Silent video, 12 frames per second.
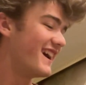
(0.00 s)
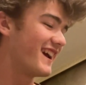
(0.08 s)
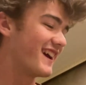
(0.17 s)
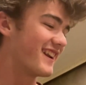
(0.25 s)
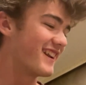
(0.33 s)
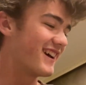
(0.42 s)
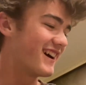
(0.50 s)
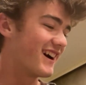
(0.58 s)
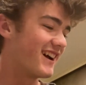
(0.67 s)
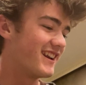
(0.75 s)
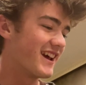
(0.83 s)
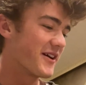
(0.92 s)
And
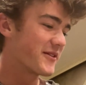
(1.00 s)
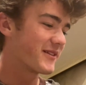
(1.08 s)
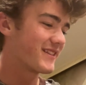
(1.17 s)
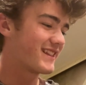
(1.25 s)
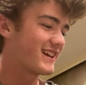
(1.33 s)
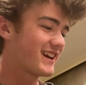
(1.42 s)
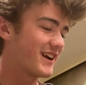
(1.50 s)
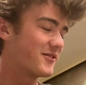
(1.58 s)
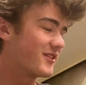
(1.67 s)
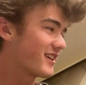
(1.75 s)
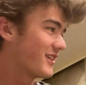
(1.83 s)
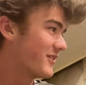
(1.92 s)
I now think I
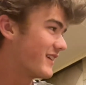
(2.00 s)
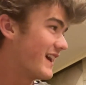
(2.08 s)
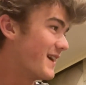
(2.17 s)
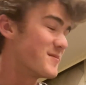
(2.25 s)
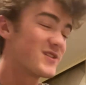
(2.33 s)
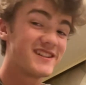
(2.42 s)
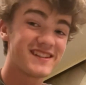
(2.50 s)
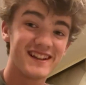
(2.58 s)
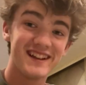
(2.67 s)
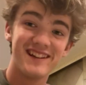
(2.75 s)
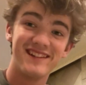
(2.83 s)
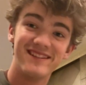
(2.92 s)
want to go to
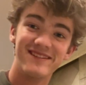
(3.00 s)
Emerson.